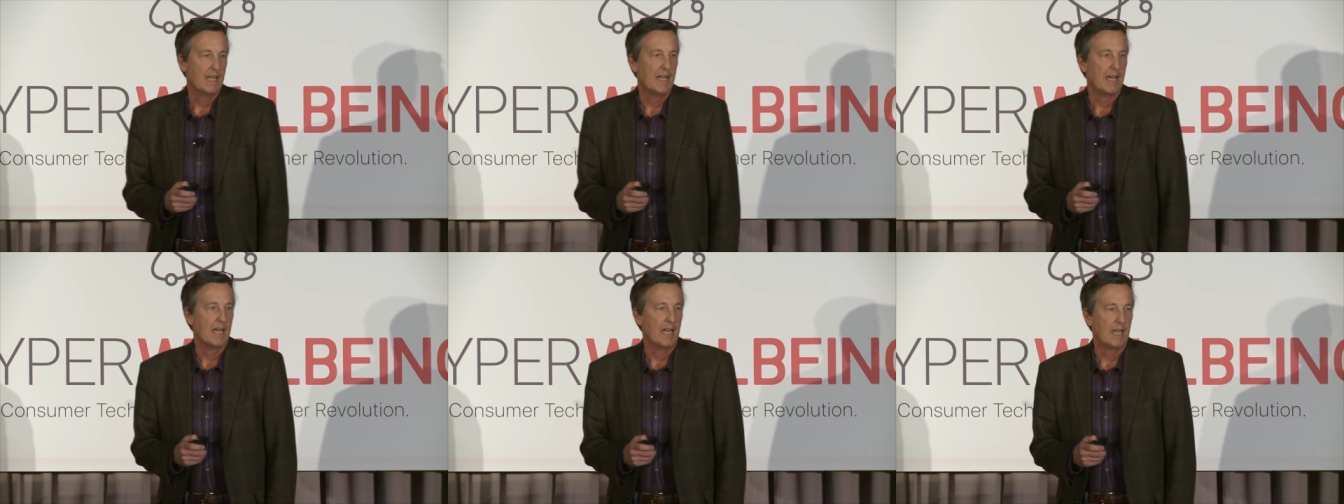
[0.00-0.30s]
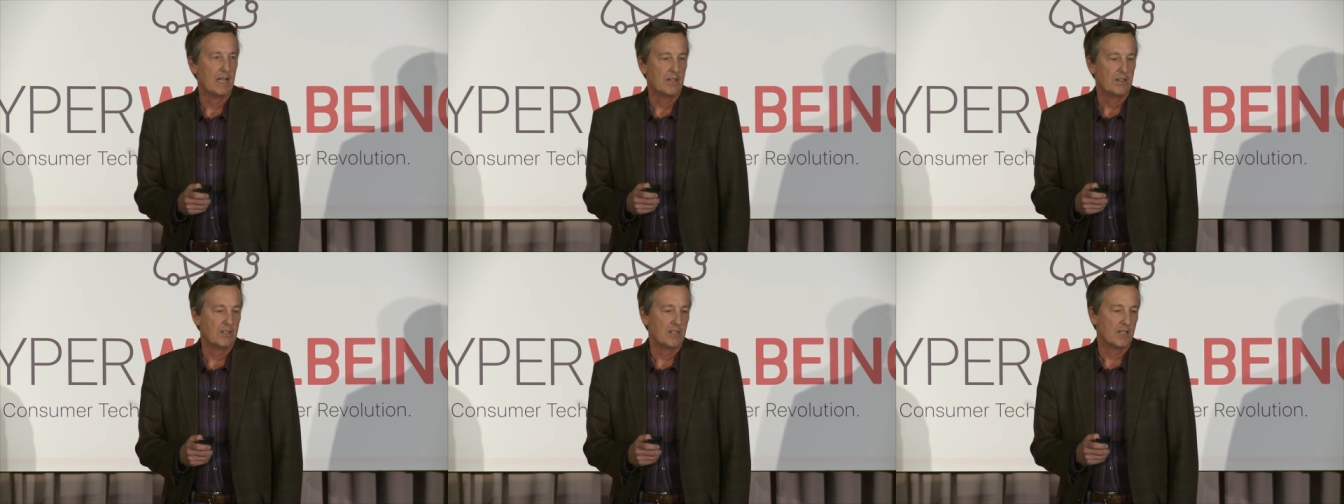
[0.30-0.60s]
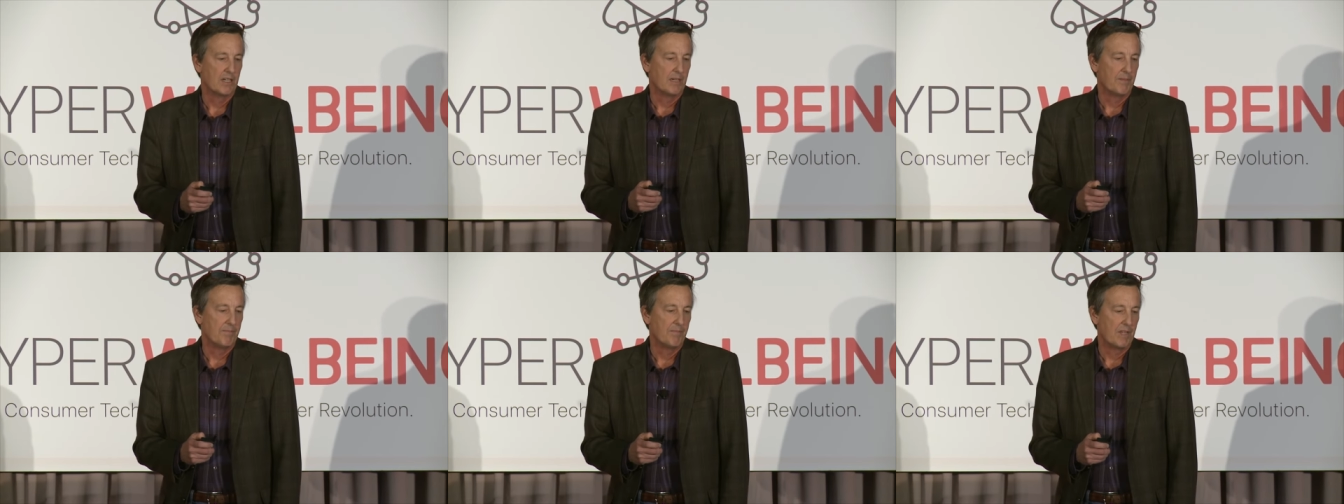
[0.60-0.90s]
and,
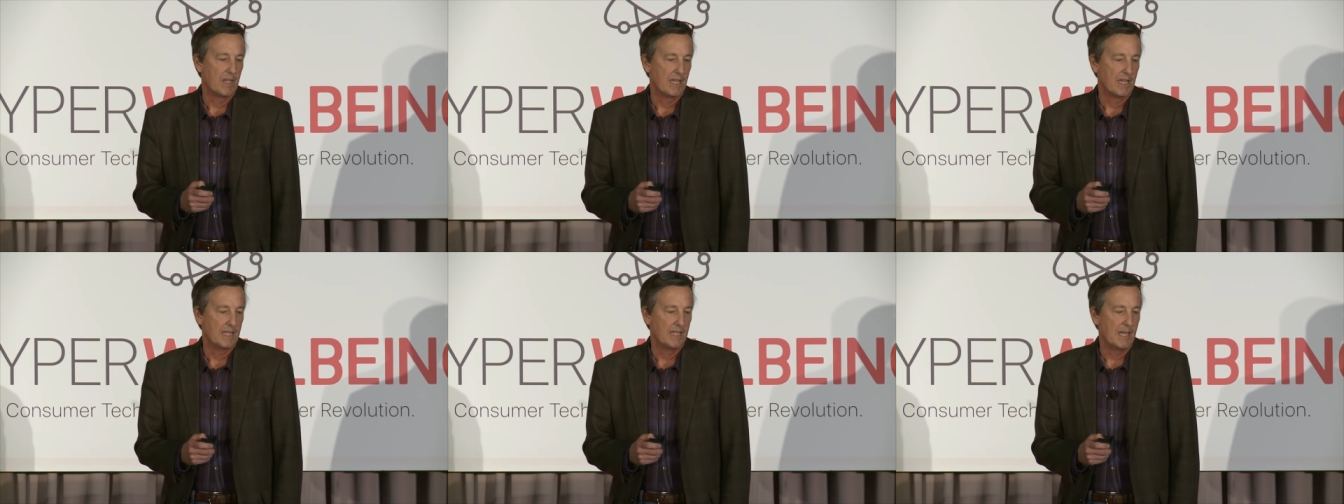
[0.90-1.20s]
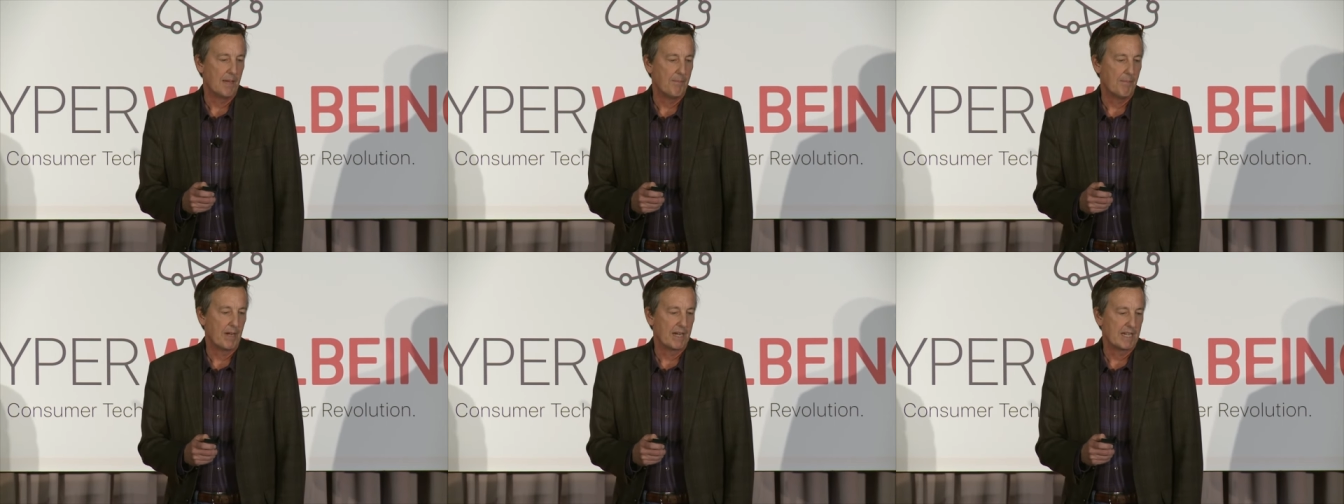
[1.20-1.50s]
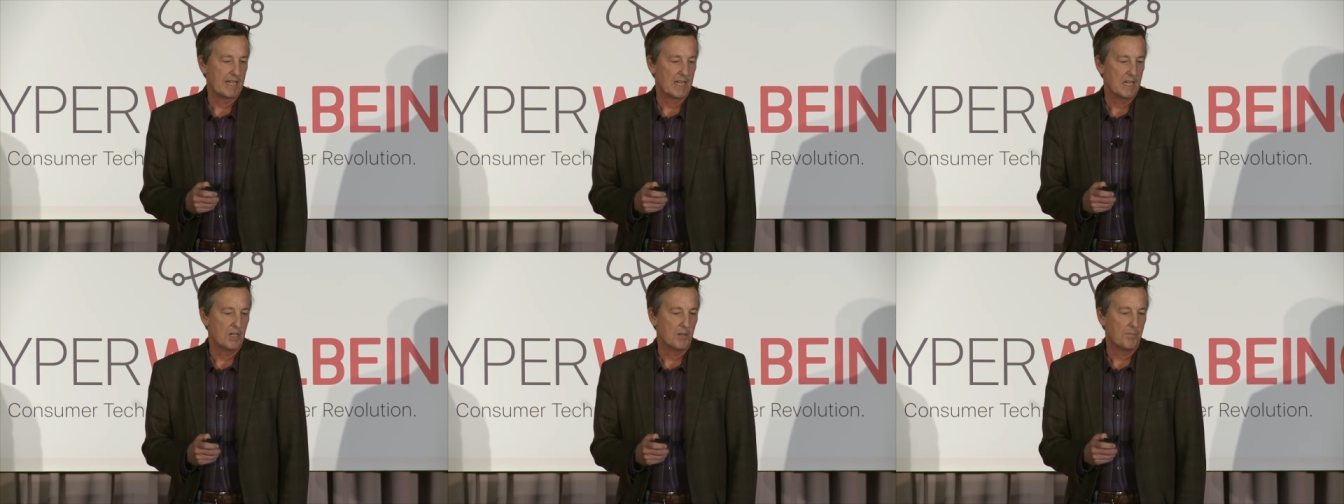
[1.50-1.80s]
um, and that
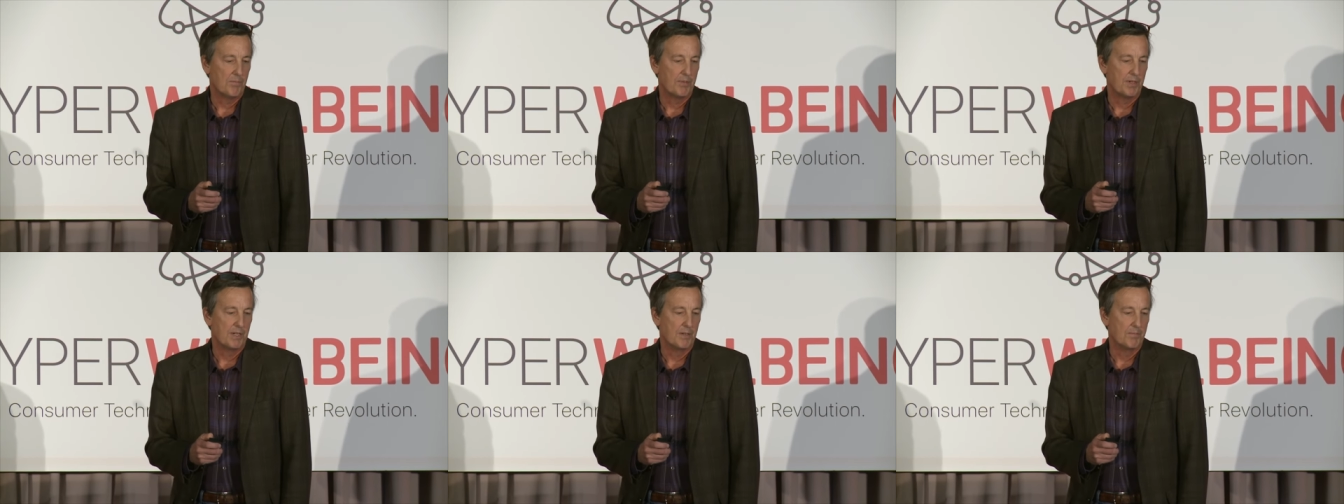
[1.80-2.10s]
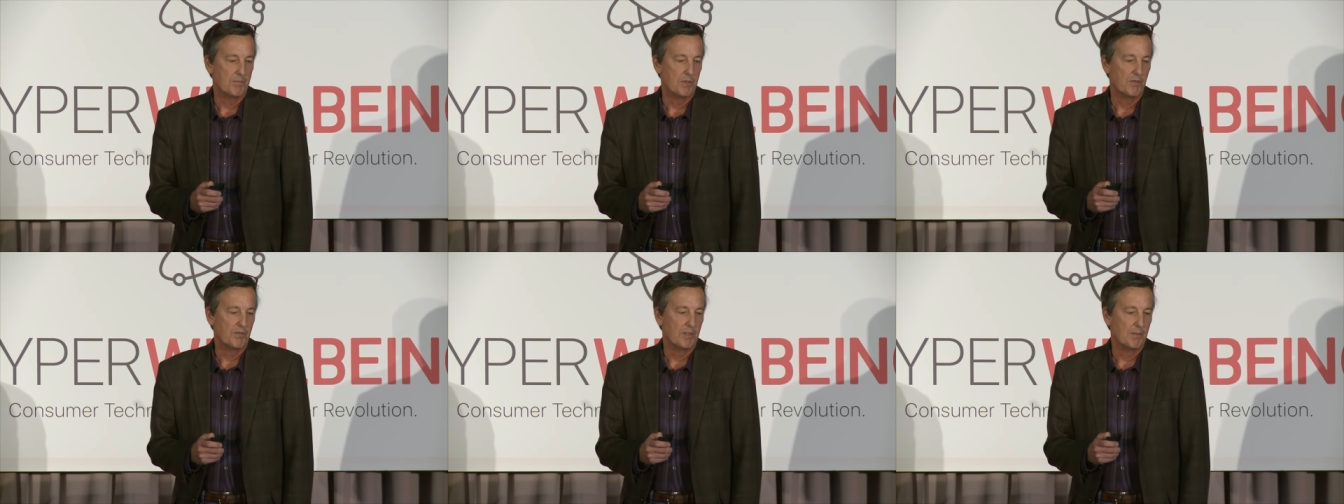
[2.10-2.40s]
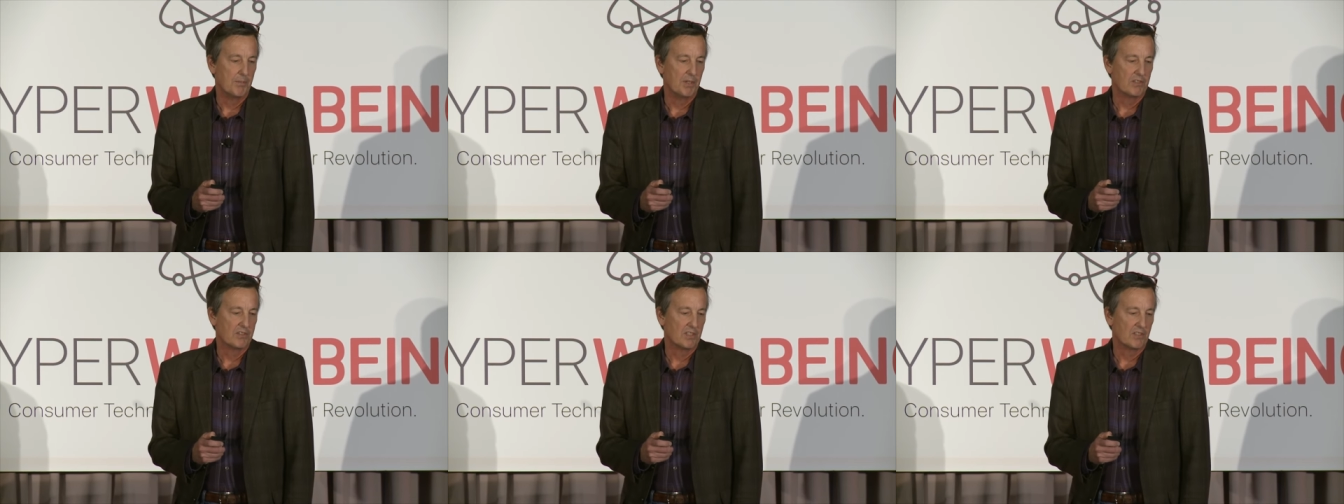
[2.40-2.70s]
might help uh, move the
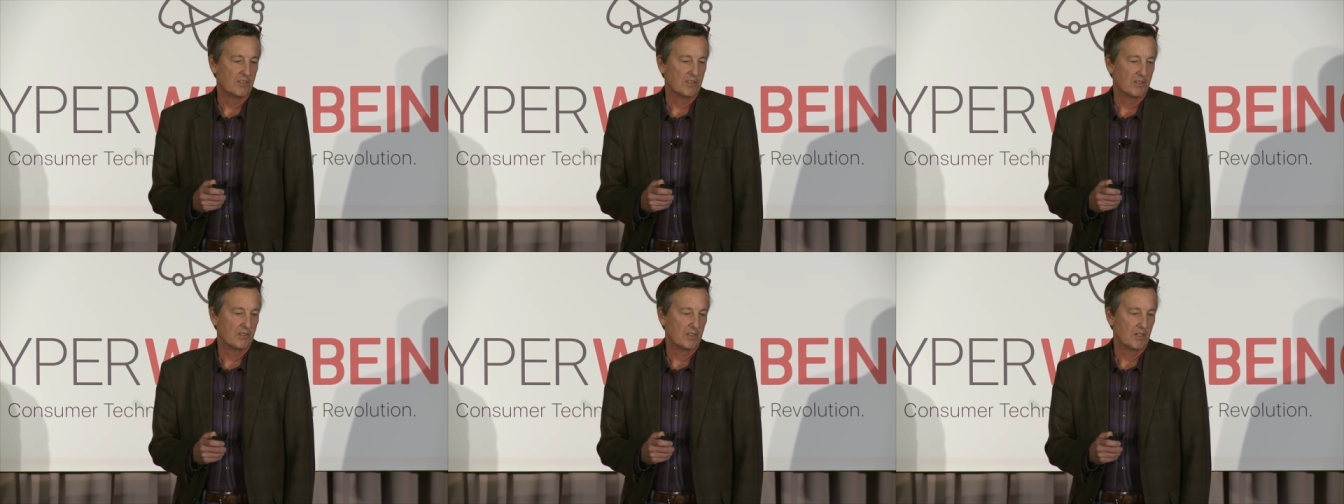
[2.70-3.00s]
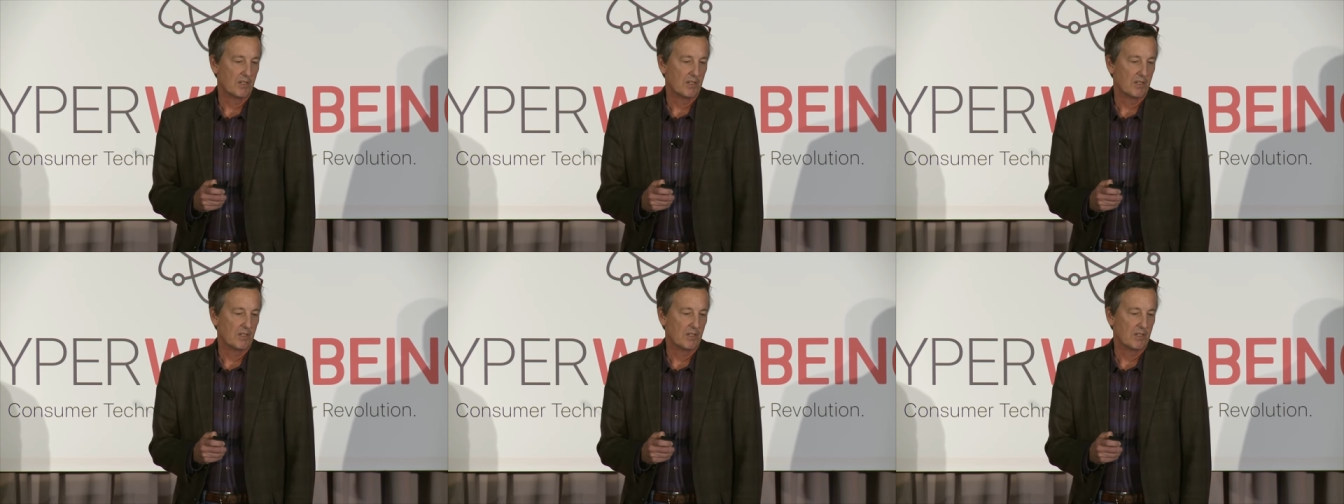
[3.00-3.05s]
business,